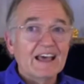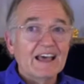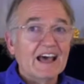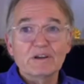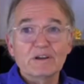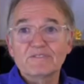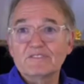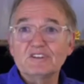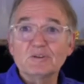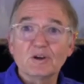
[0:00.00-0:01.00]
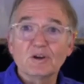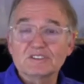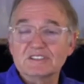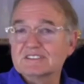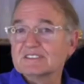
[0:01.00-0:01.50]
I bring 50
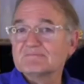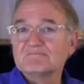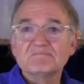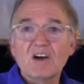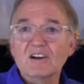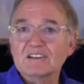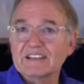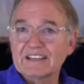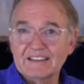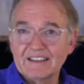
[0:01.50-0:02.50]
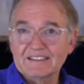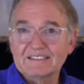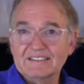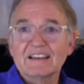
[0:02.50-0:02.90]
roses, hardly anything.